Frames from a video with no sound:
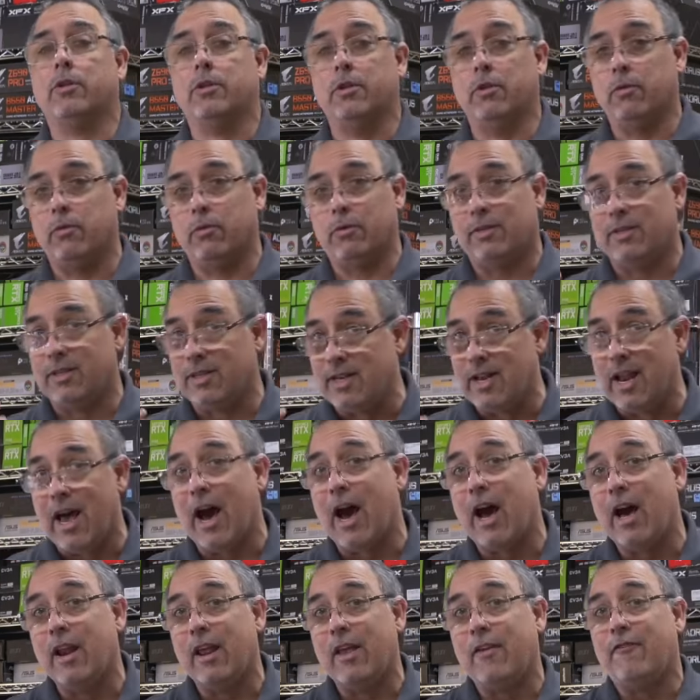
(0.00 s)
So it's
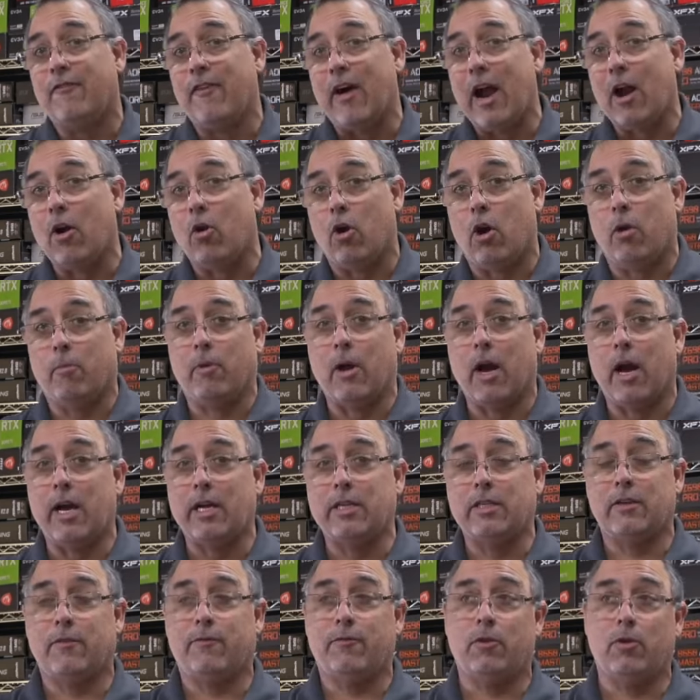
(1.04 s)
not a firearm,
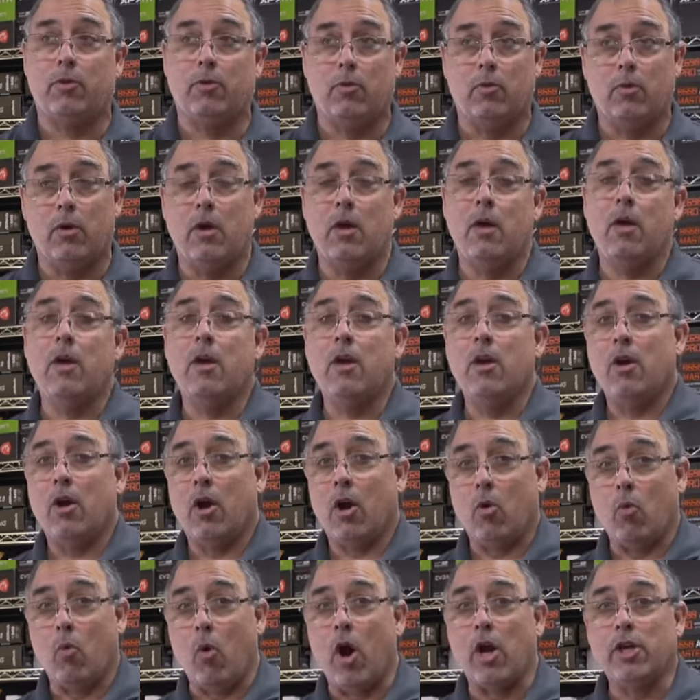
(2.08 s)
guys. If you
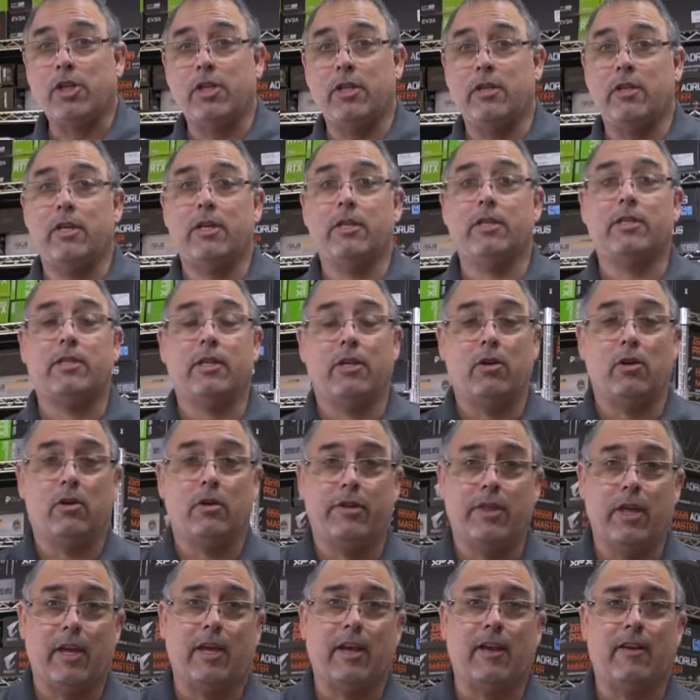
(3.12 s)
are watching this and you're
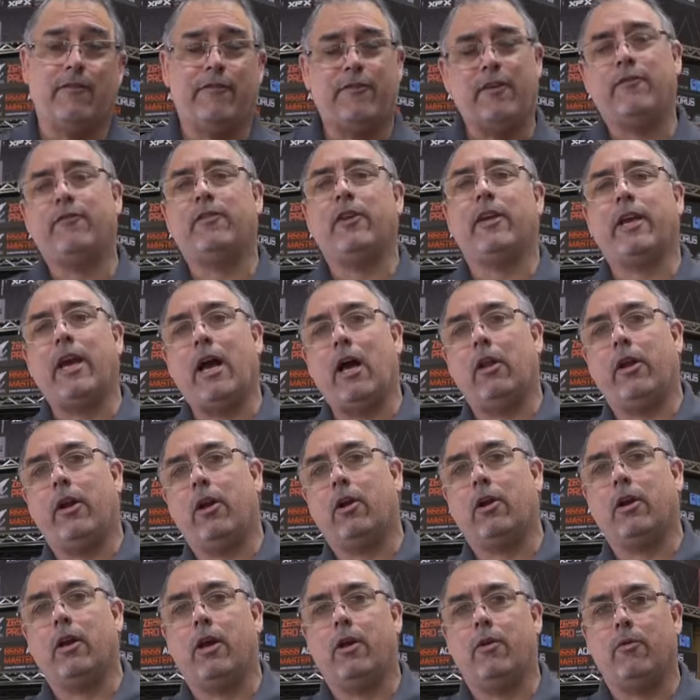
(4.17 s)
thinking 50 cal air
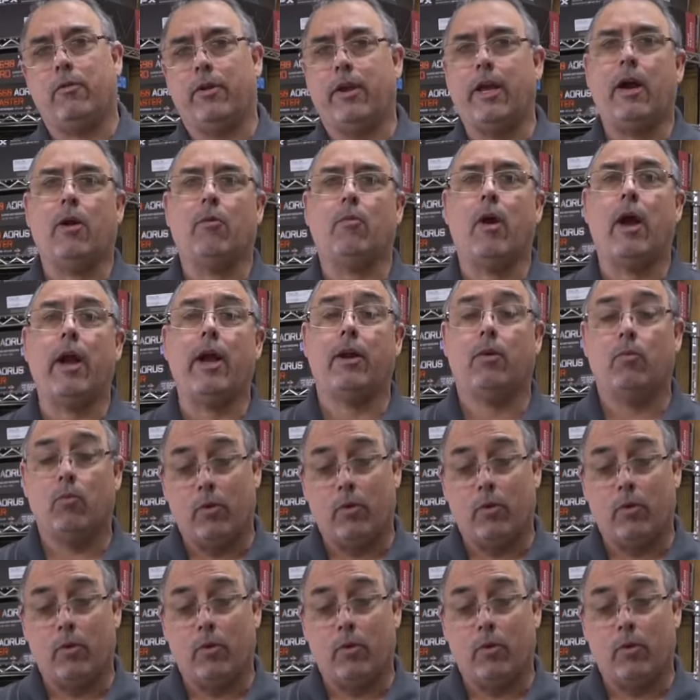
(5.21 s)
gun, yeah, right.